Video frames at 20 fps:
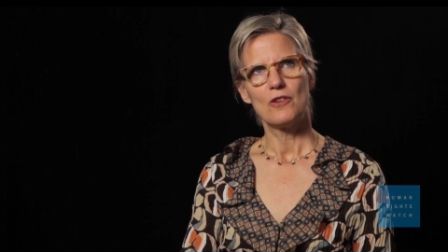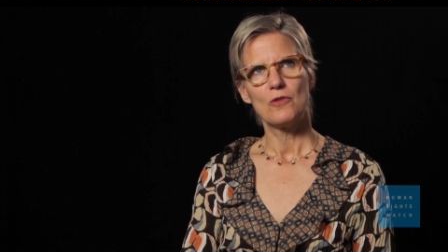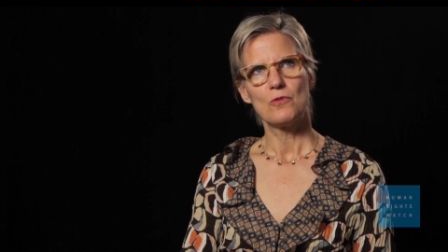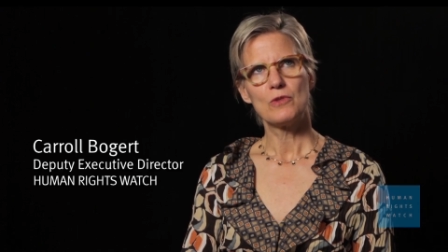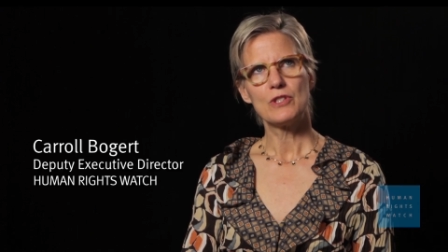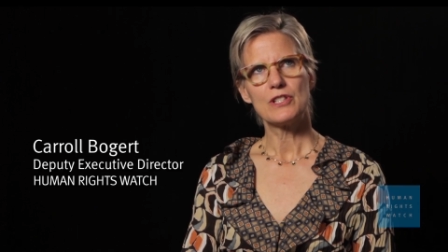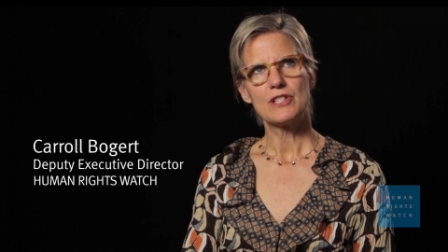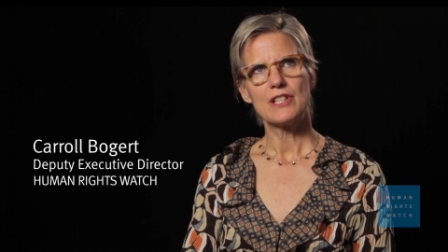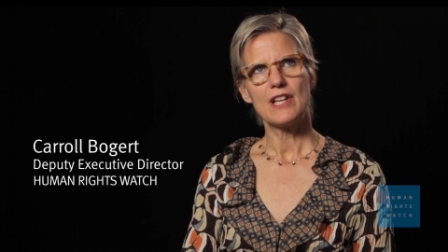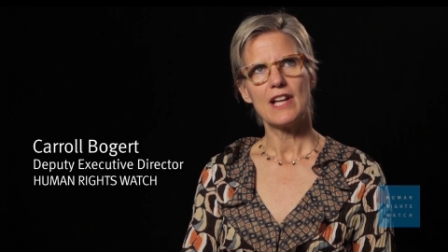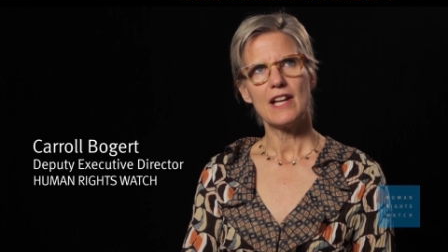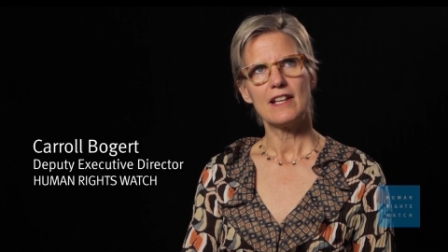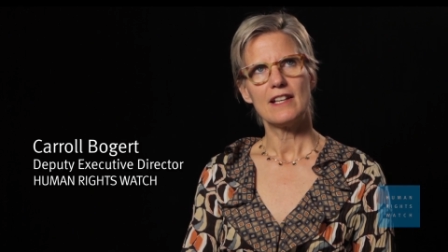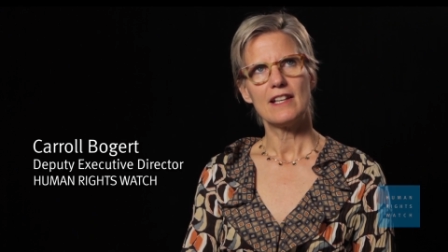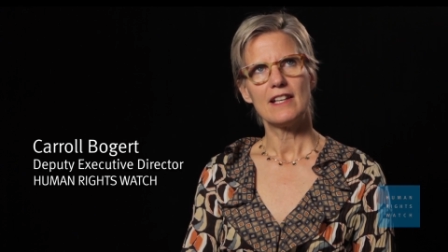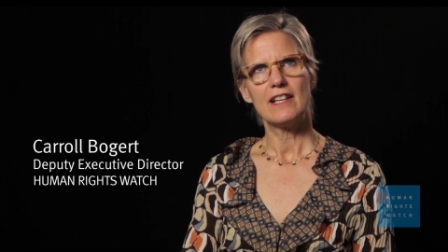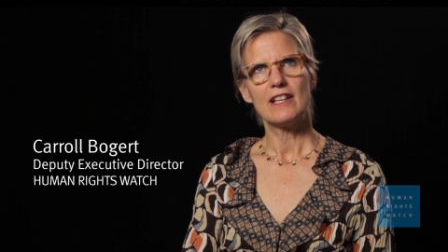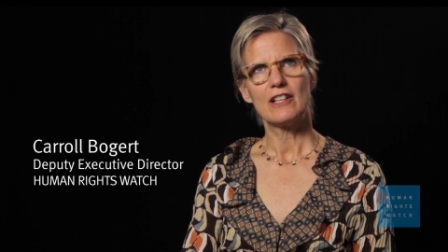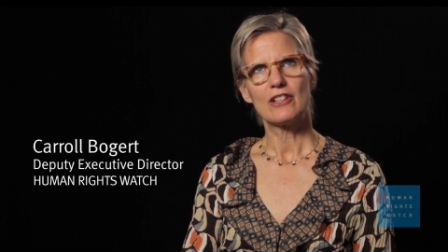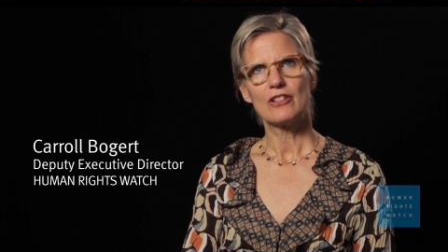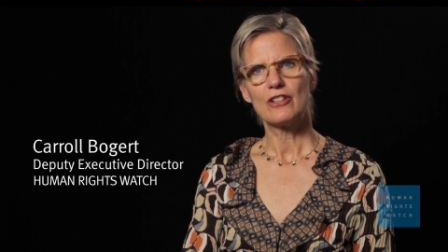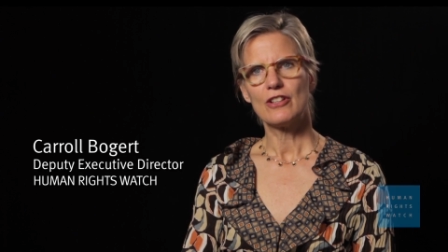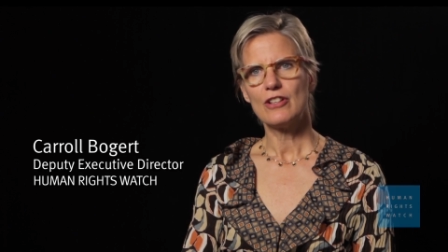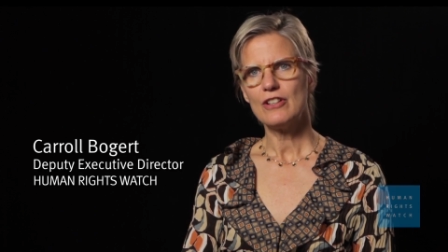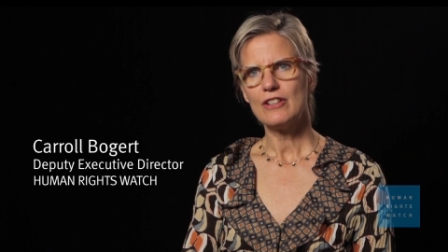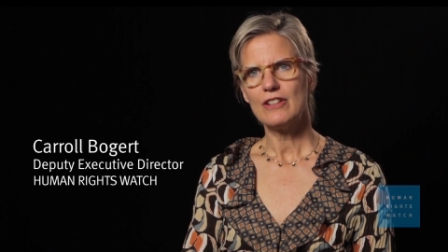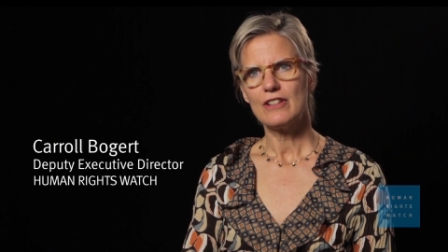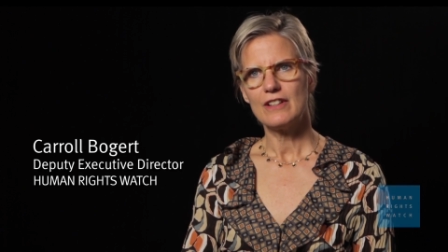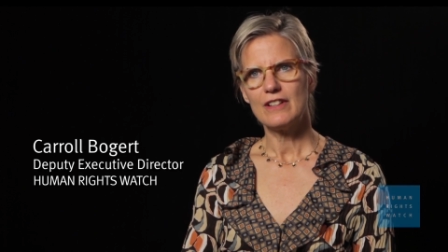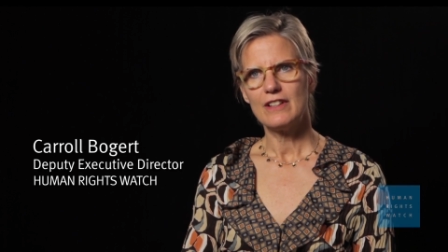was that it
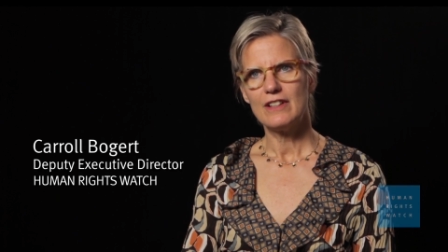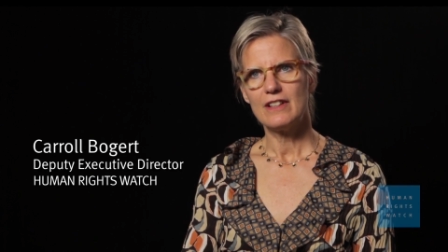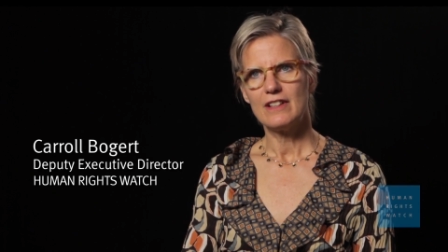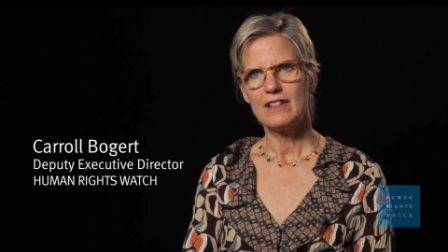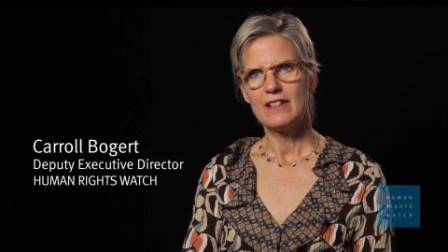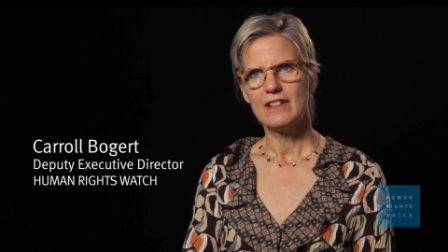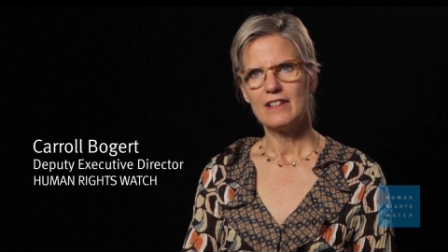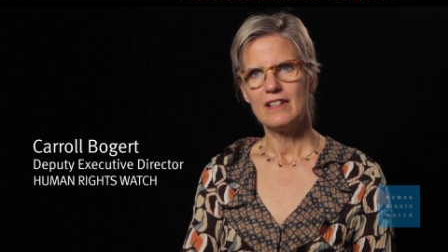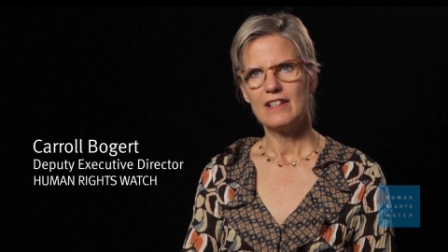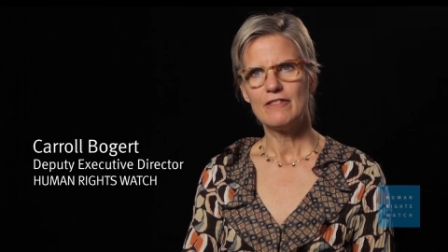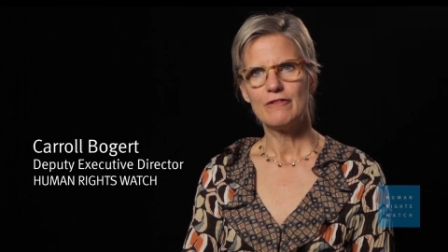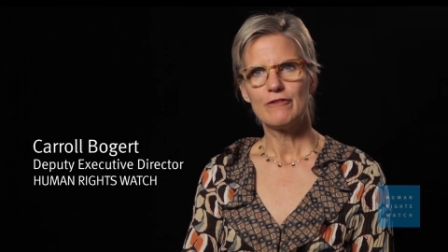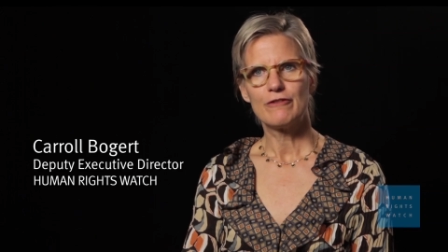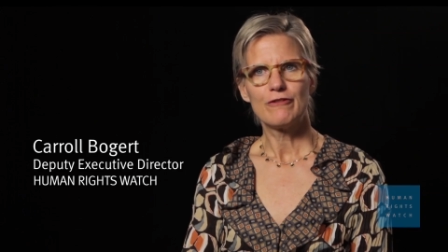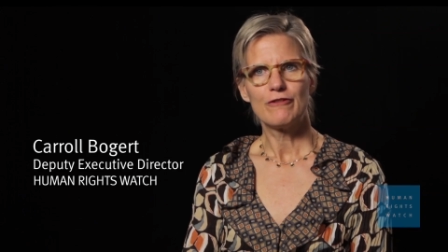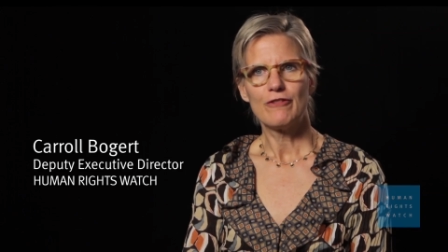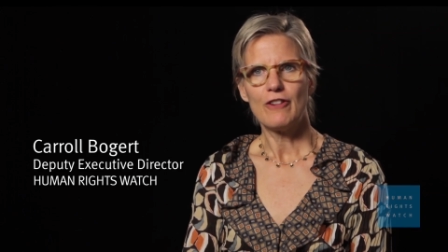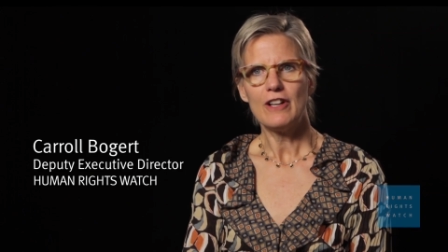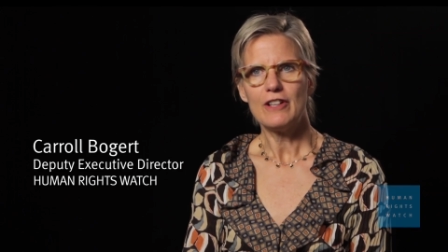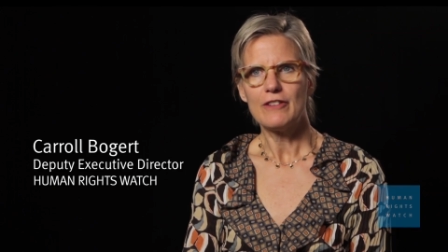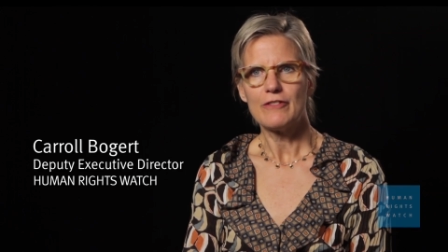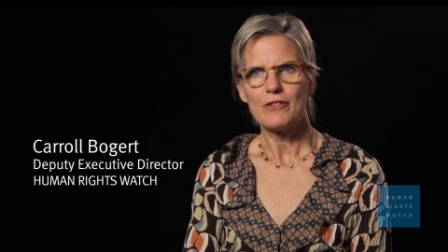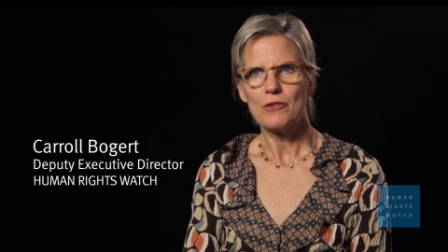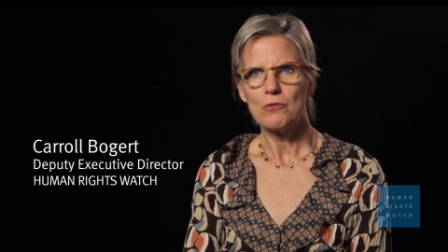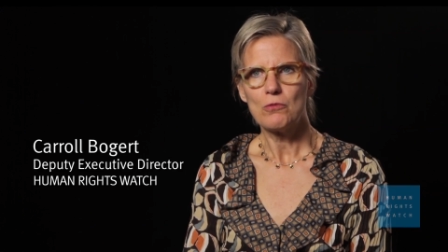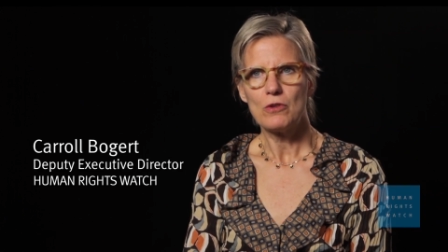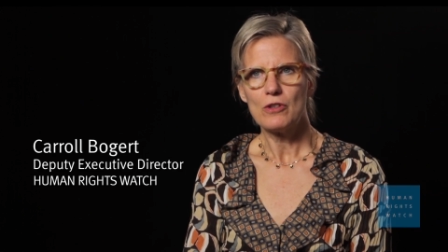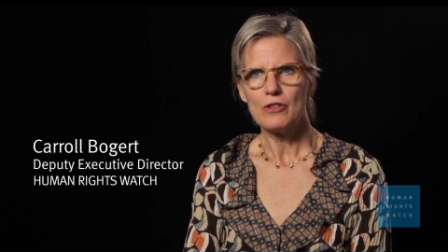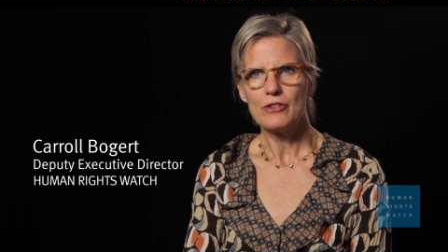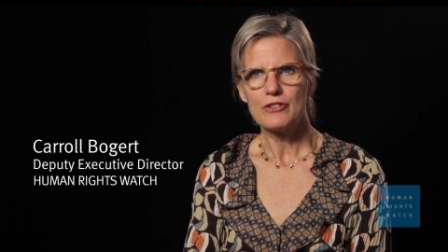occurred in front of the
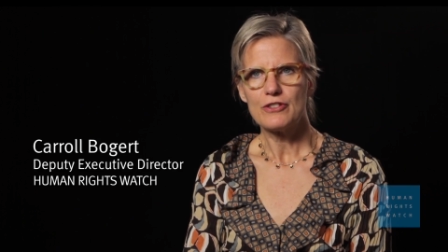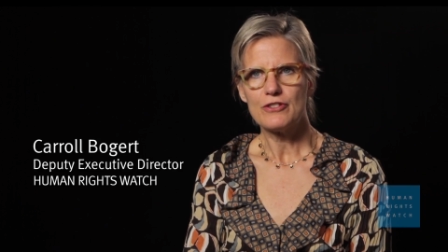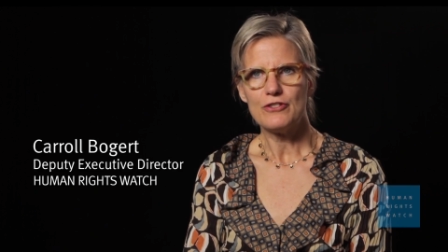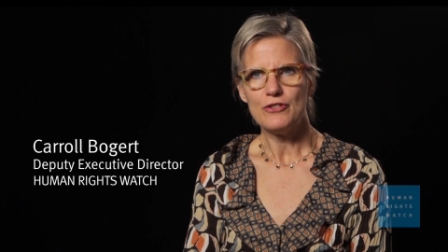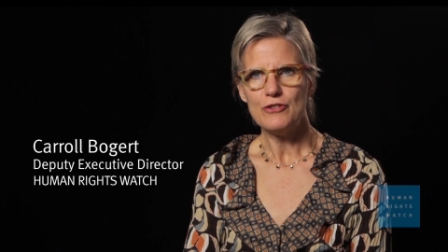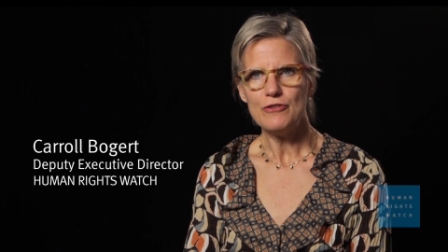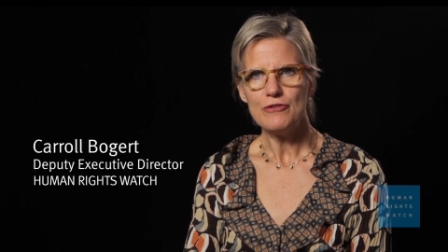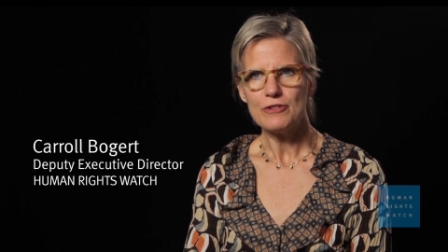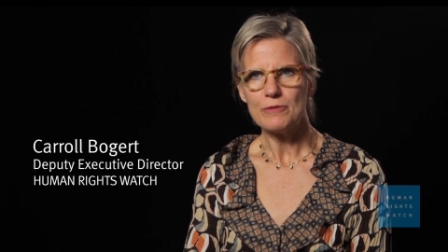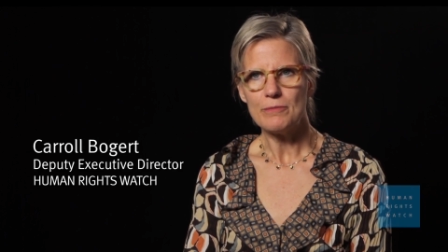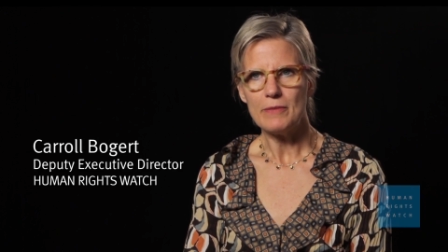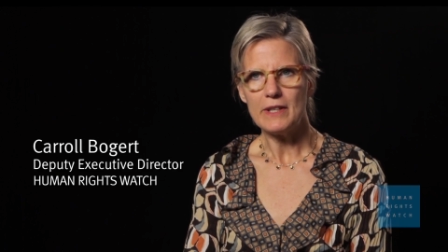world's news